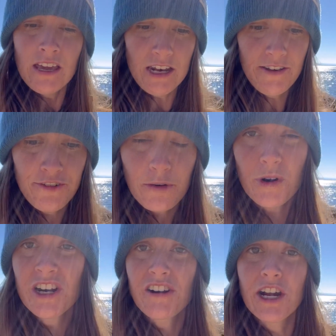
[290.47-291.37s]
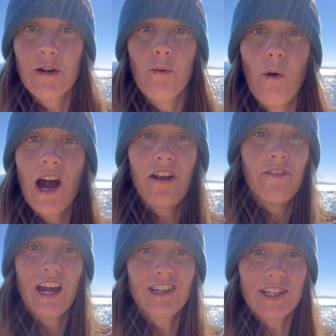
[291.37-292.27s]
And if you're wondering, why
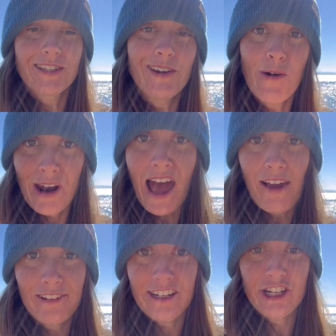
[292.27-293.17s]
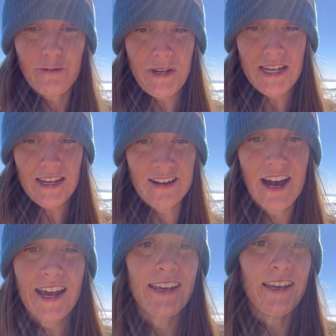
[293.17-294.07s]
don't I just go to Avalanche Peak and hike